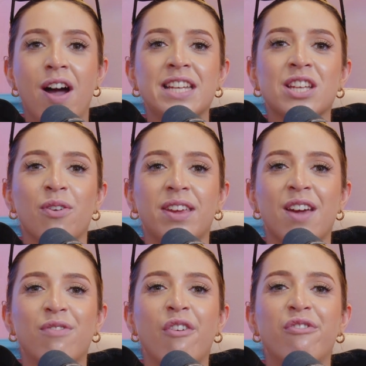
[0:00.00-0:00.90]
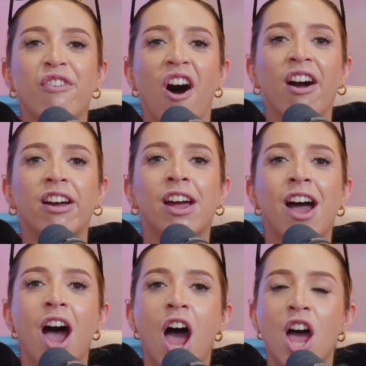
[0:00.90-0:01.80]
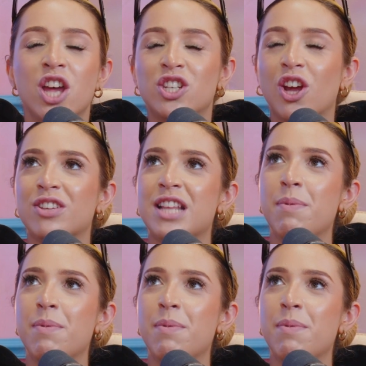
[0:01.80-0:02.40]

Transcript: I don't give a fuck. She goes,